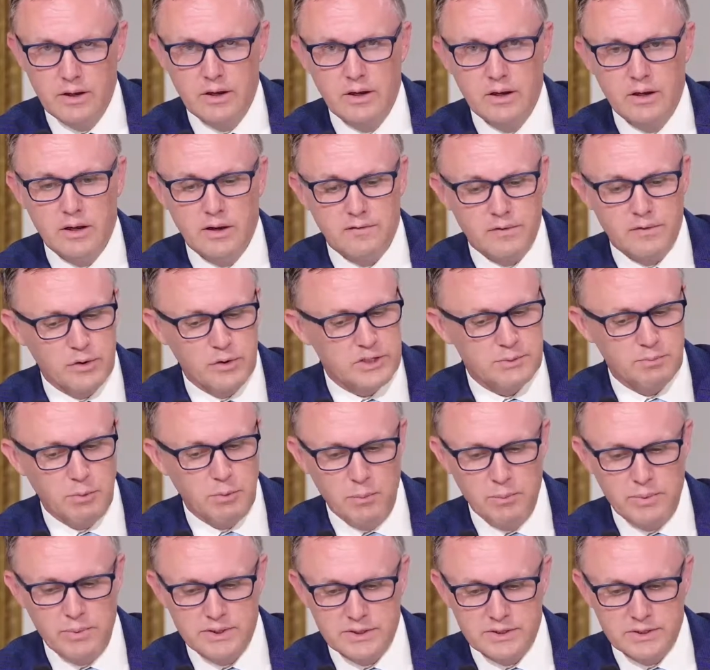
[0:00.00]
If you're a small
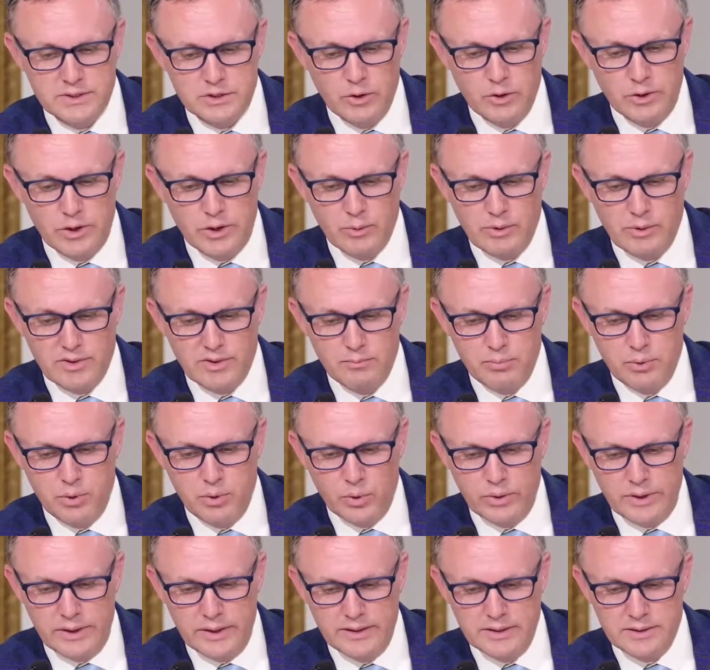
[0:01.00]
business owner with
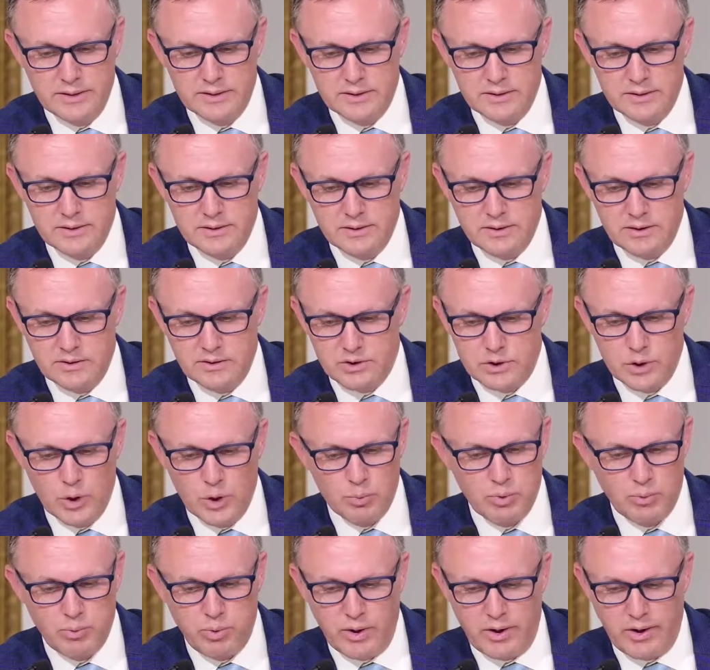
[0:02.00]
employees, a sole
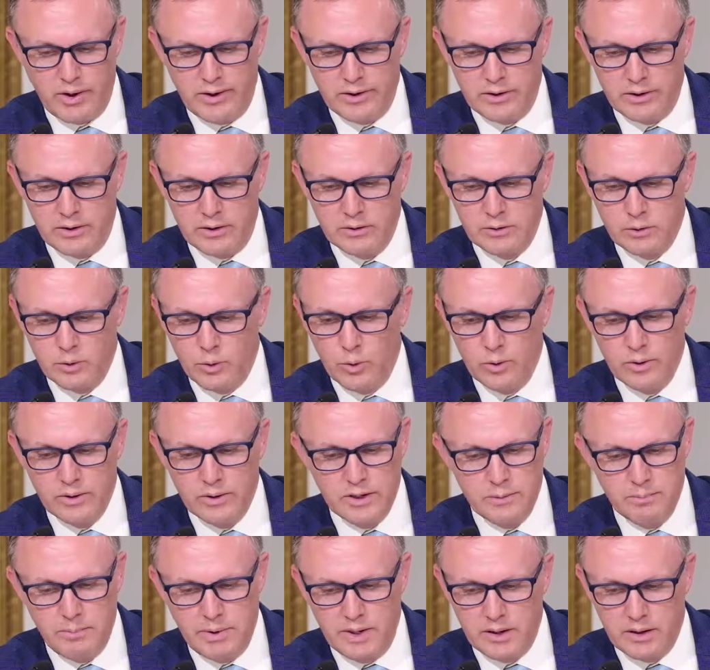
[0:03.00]
proprietor, or an
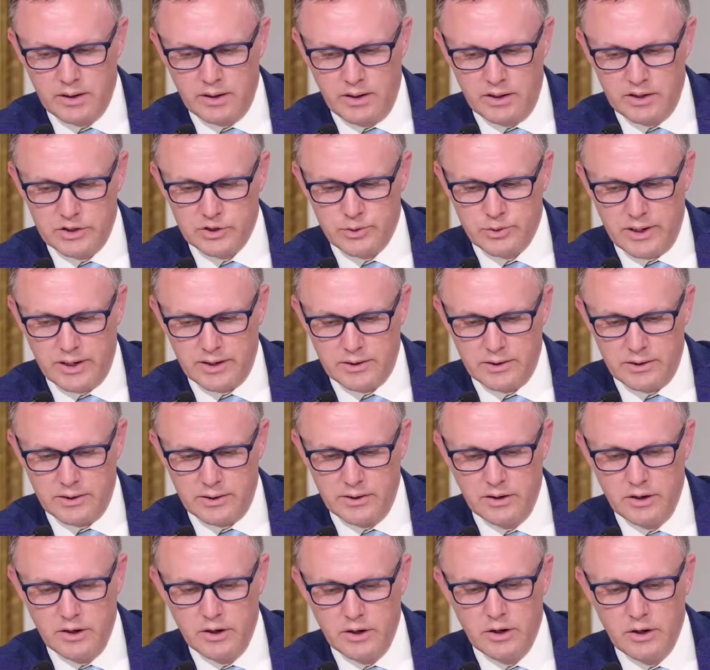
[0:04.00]
independent
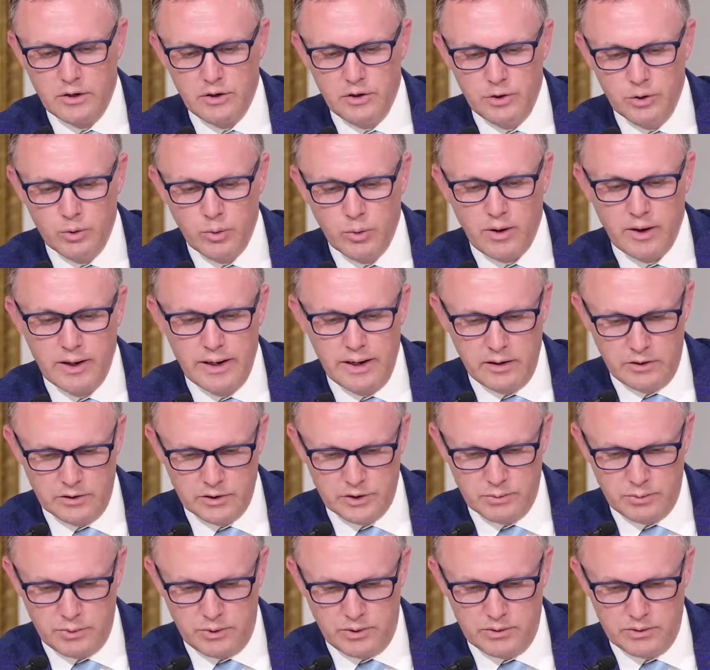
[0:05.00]
contractor, you are
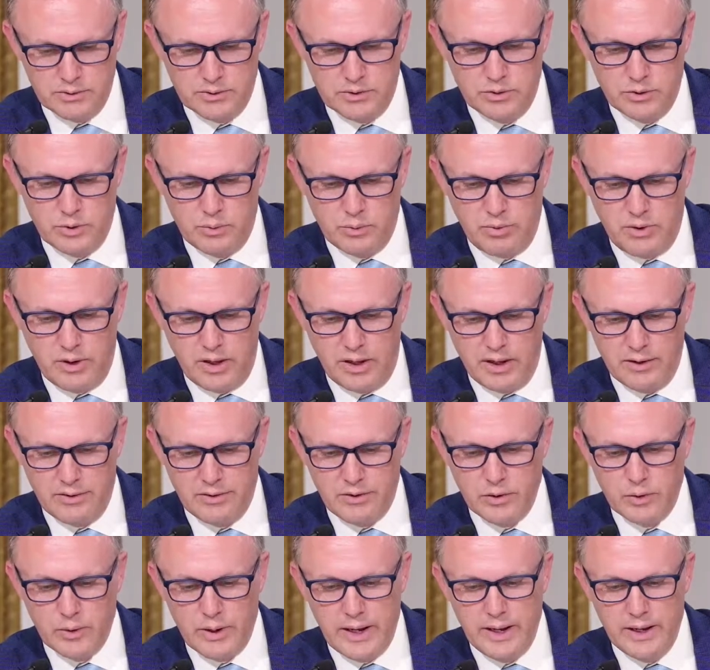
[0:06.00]
eligible to apply
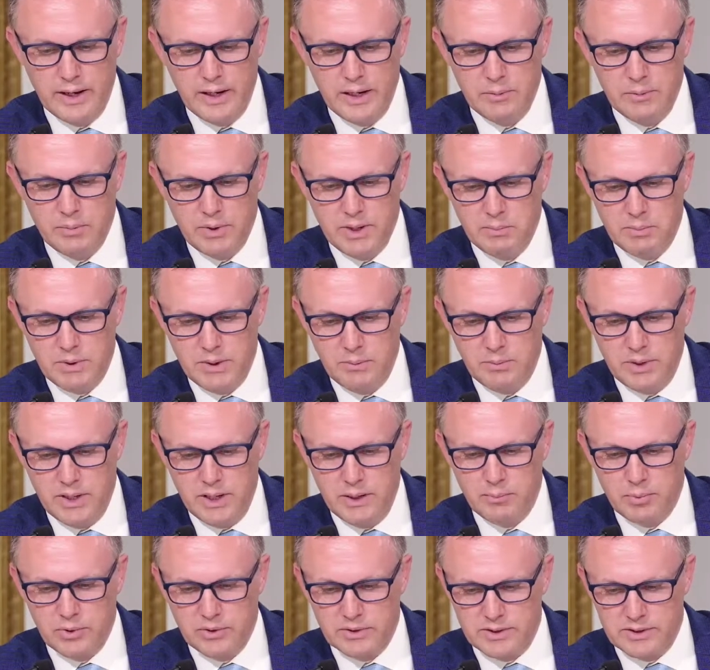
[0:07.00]
through any
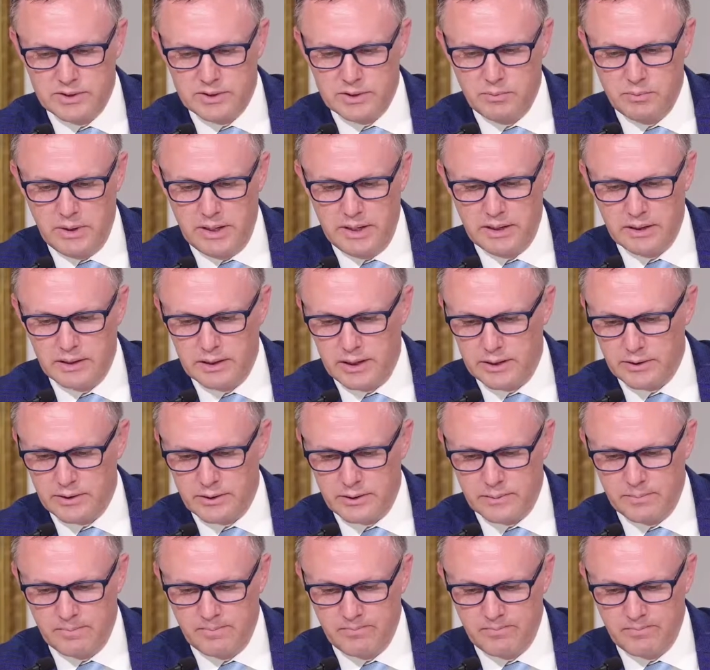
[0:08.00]
PPP participating lender.